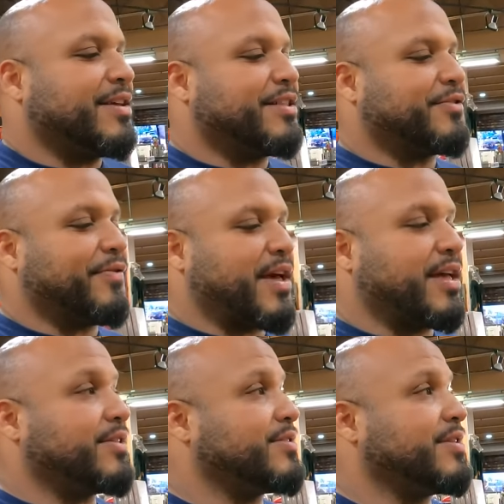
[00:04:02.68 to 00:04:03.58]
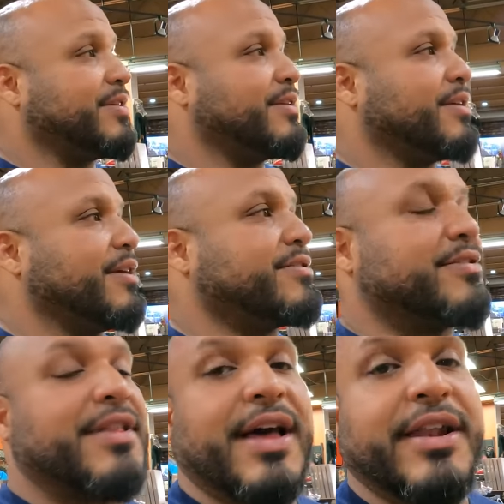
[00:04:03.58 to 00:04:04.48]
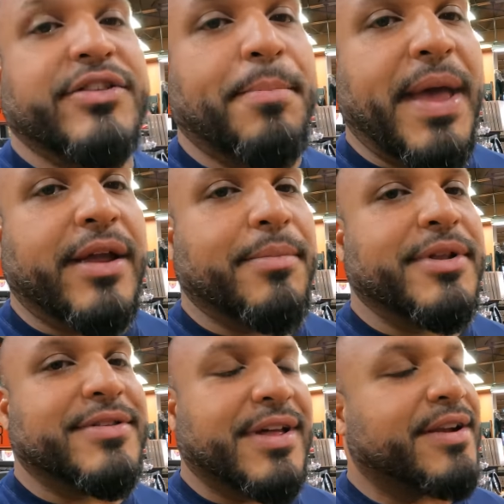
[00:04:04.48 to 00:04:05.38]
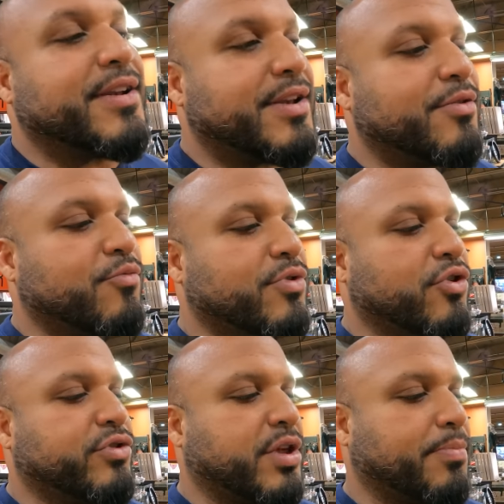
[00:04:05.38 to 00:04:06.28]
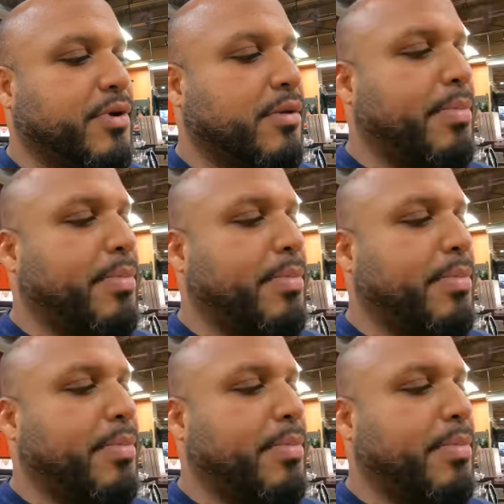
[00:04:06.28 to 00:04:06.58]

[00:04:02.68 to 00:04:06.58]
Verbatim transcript: It's fast. It's not. It's a bagger, but it's not a your typical